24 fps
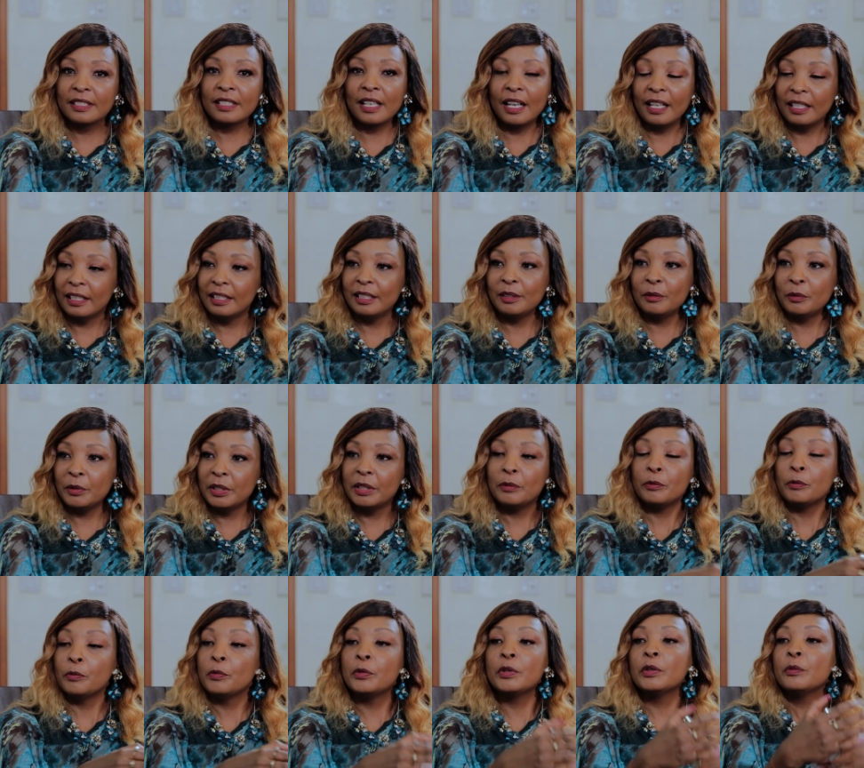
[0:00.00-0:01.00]
Exactly.
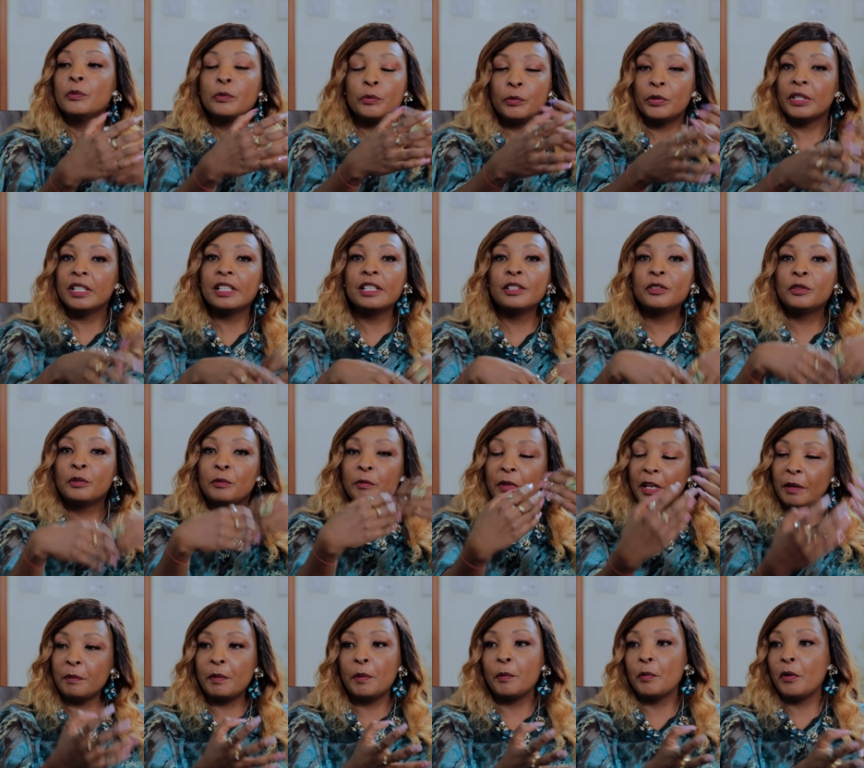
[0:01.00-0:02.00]
We need to
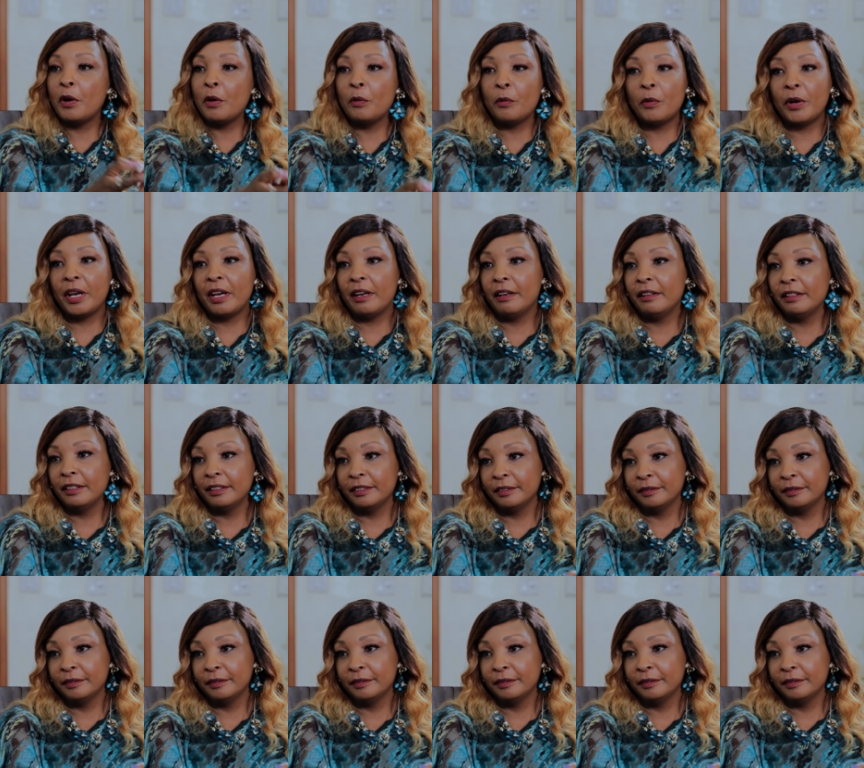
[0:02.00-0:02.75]
make people aware.